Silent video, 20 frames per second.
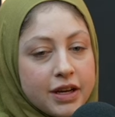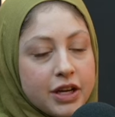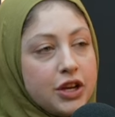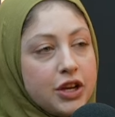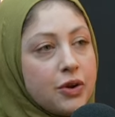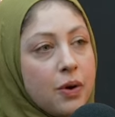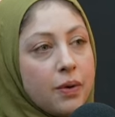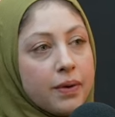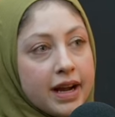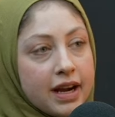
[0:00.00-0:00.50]
you
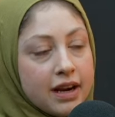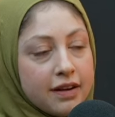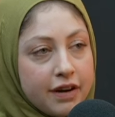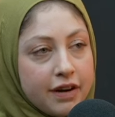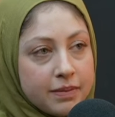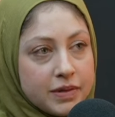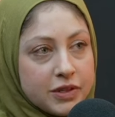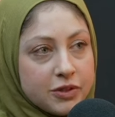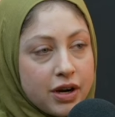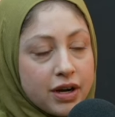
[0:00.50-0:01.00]
don't care if I'm
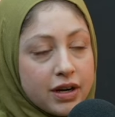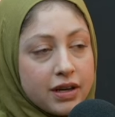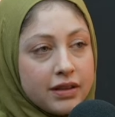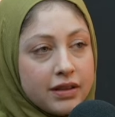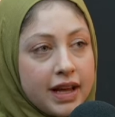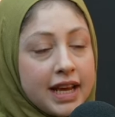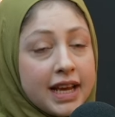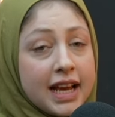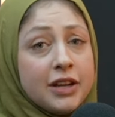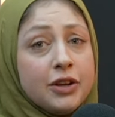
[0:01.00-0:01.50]

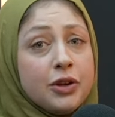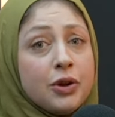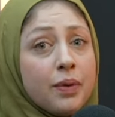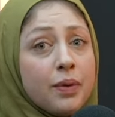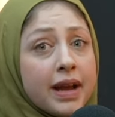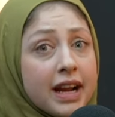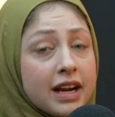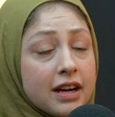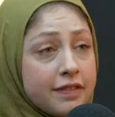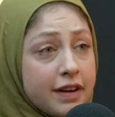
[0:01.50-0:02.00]
struggling, and you don't
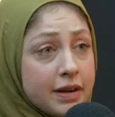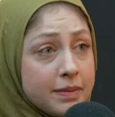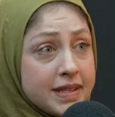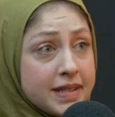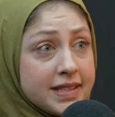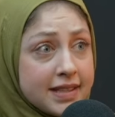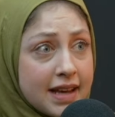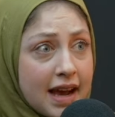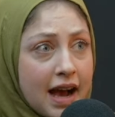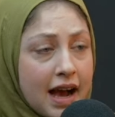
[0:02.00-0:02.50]
care if I'm
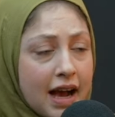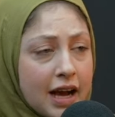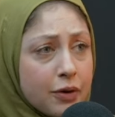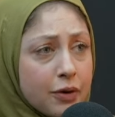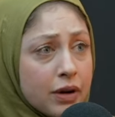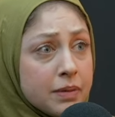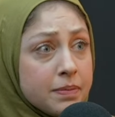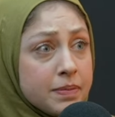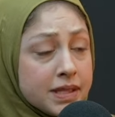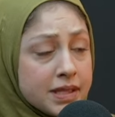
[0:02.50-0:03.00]
sad
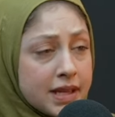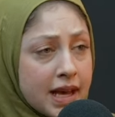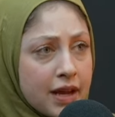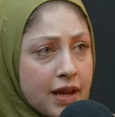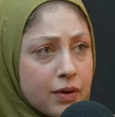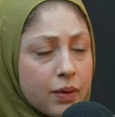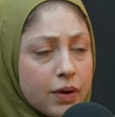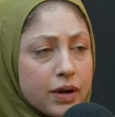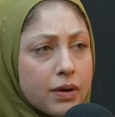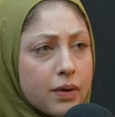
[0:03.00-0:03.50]
or upset
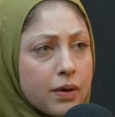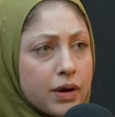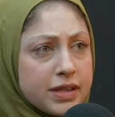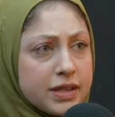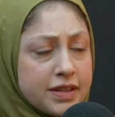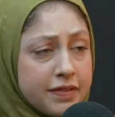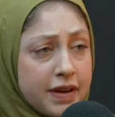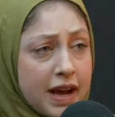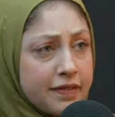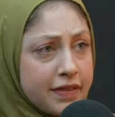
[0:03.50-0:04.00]
or, or
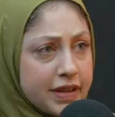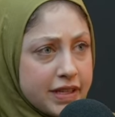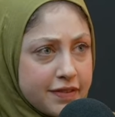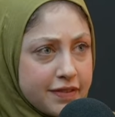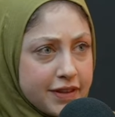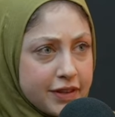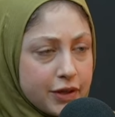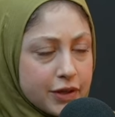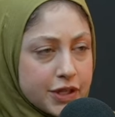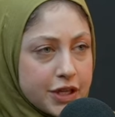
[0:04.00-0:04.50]
having
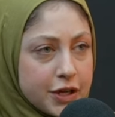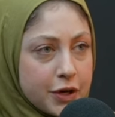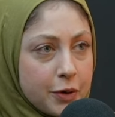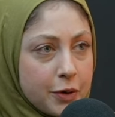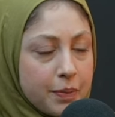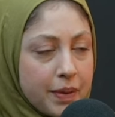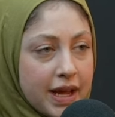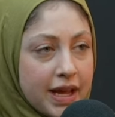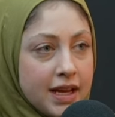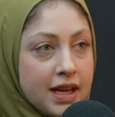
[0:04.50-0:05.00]
difficulty
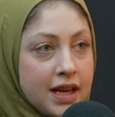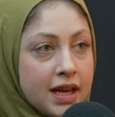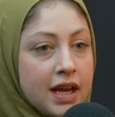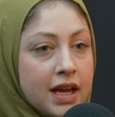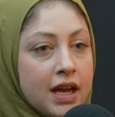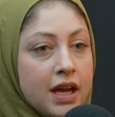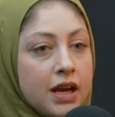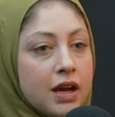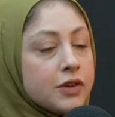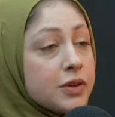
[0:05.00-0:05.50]
coping.
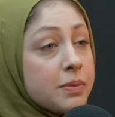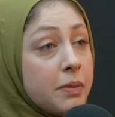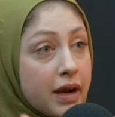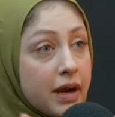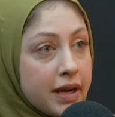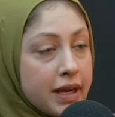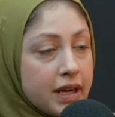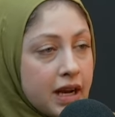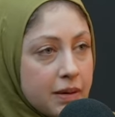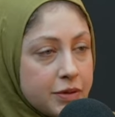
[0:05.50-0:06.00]
So I'm not
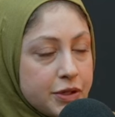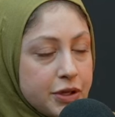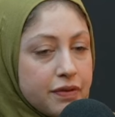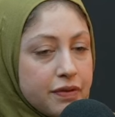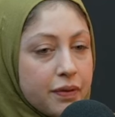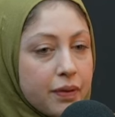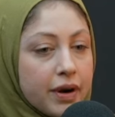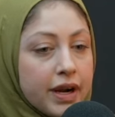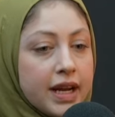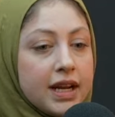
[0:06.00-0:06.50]
going to come to you
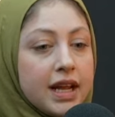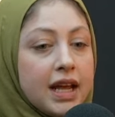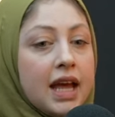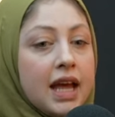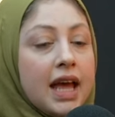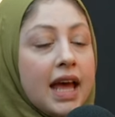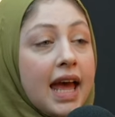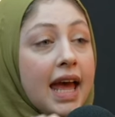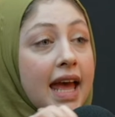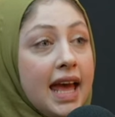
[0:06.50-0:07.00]
for it.
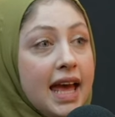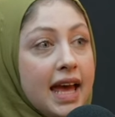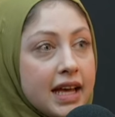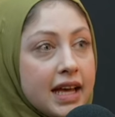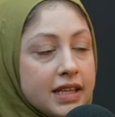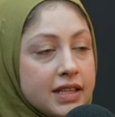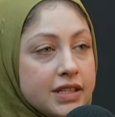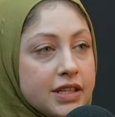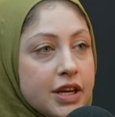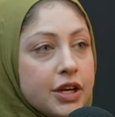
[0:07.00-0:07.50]

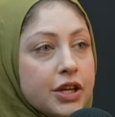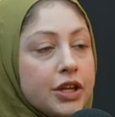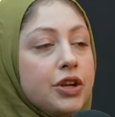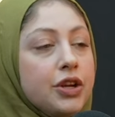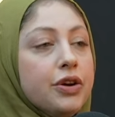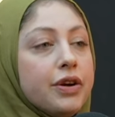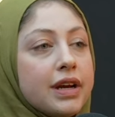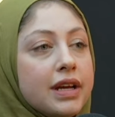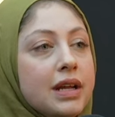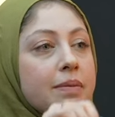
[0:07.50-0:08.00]
And
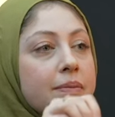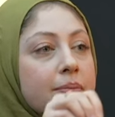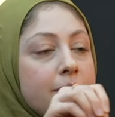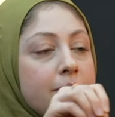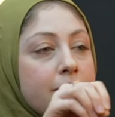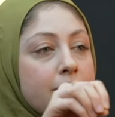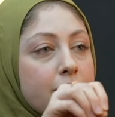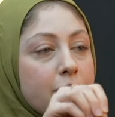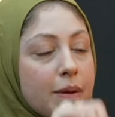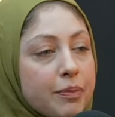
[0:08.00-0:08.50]
you're going to
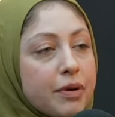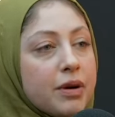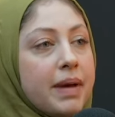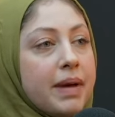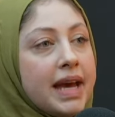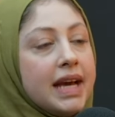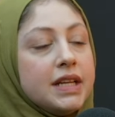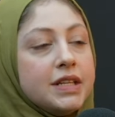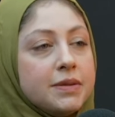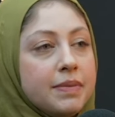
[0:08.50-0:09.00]

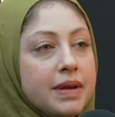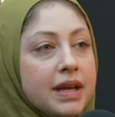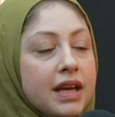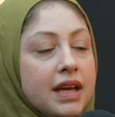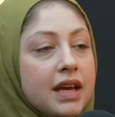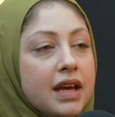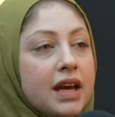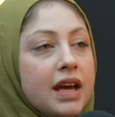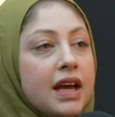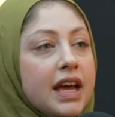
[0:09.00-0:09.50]
reprimand
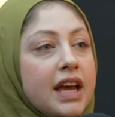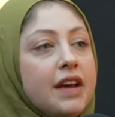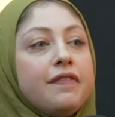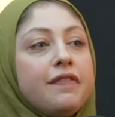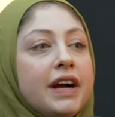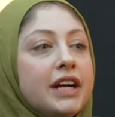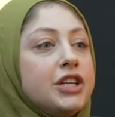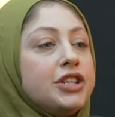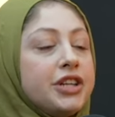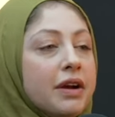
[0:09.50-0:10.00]
me if
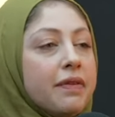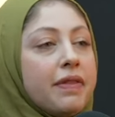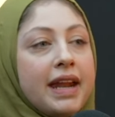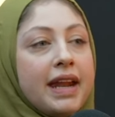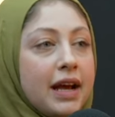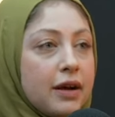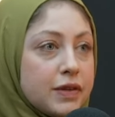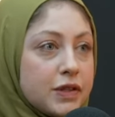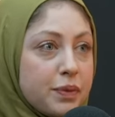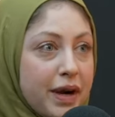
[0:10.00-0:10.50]
I share that
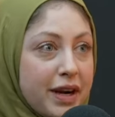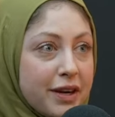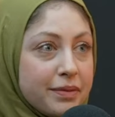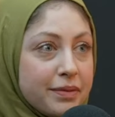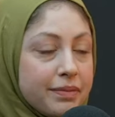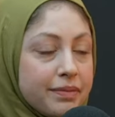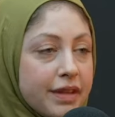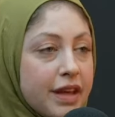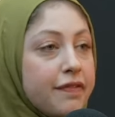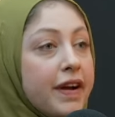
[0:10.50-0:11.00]
elsewhere,
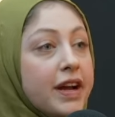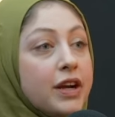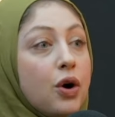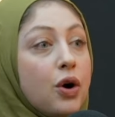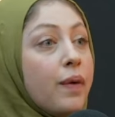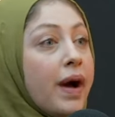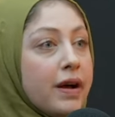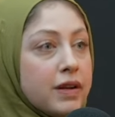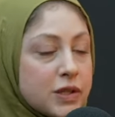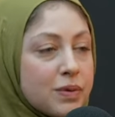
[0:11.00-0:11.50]
if I
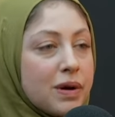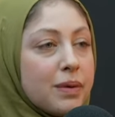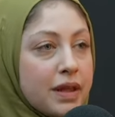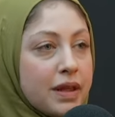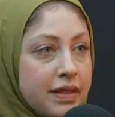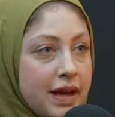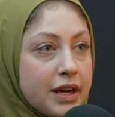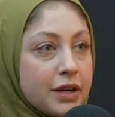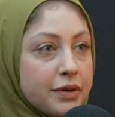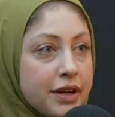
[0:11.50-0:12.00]
go elsewhere with
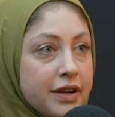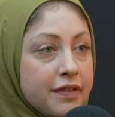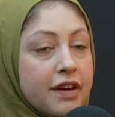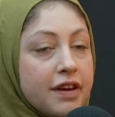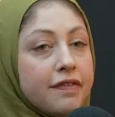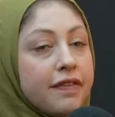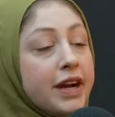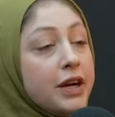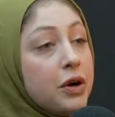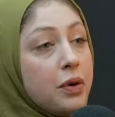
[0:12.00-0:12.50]
that brief,
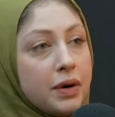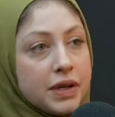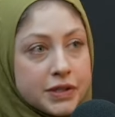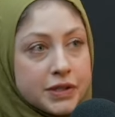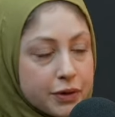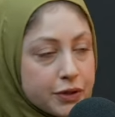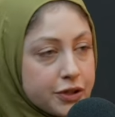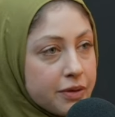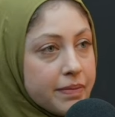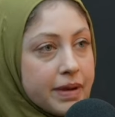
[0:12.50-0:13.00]
if I go on
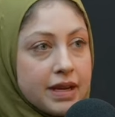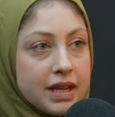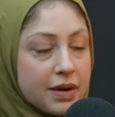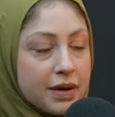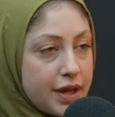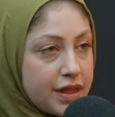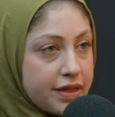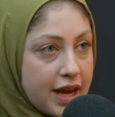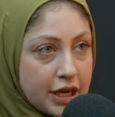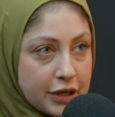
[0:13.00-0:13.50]
social media
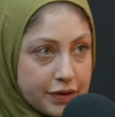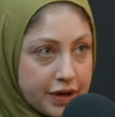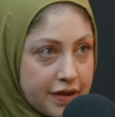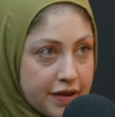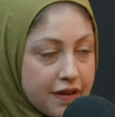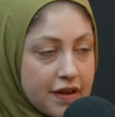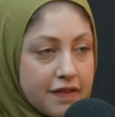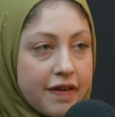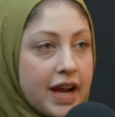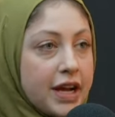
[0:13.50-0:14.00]
with that brief,
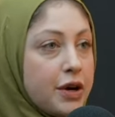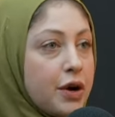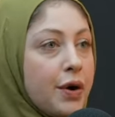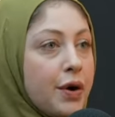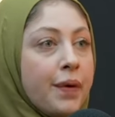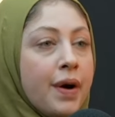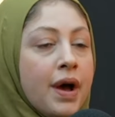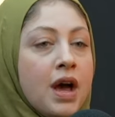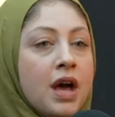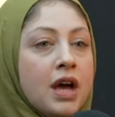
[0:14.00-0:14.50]
if I go
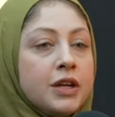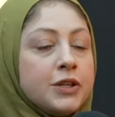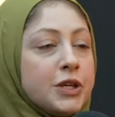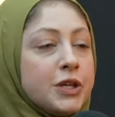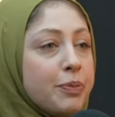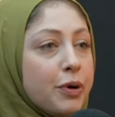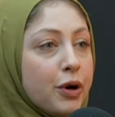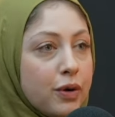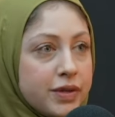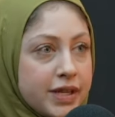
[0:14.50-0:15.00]
mm-hmm. to
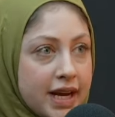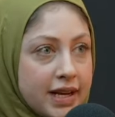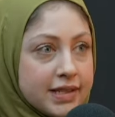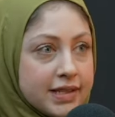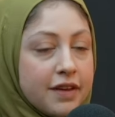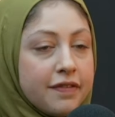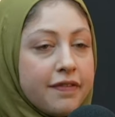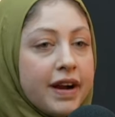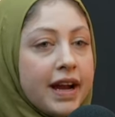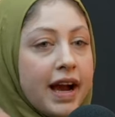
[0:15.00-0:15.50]
protest,
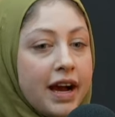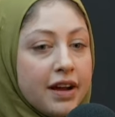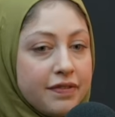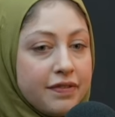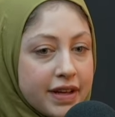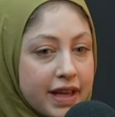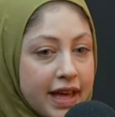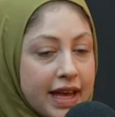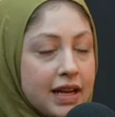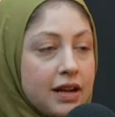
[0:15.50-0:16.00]
if I
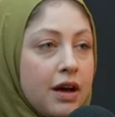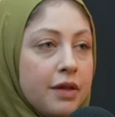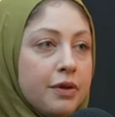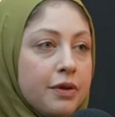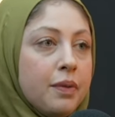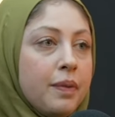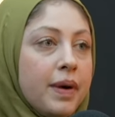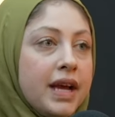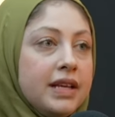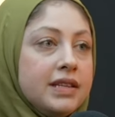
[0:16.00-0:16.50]
advocate in
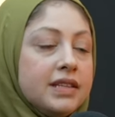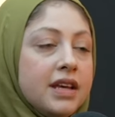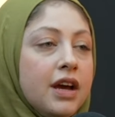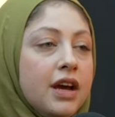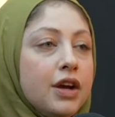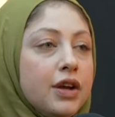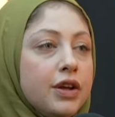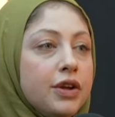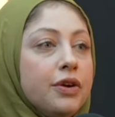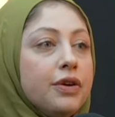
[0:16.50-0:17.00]
other ways,
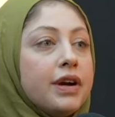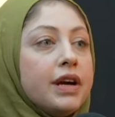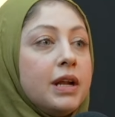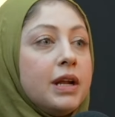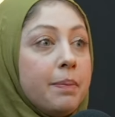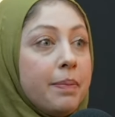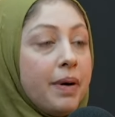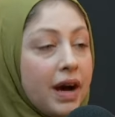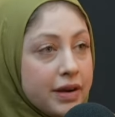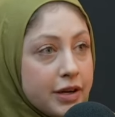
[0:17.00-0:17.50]
you're going to
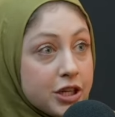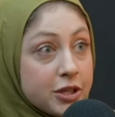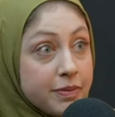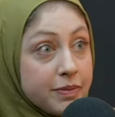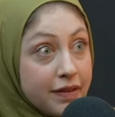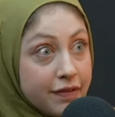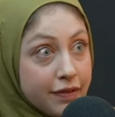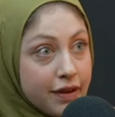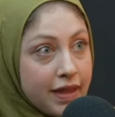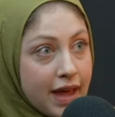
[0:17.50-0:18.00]
punish
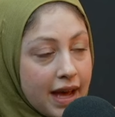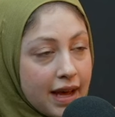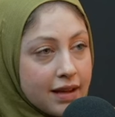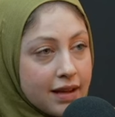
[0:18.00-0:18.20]
me for that.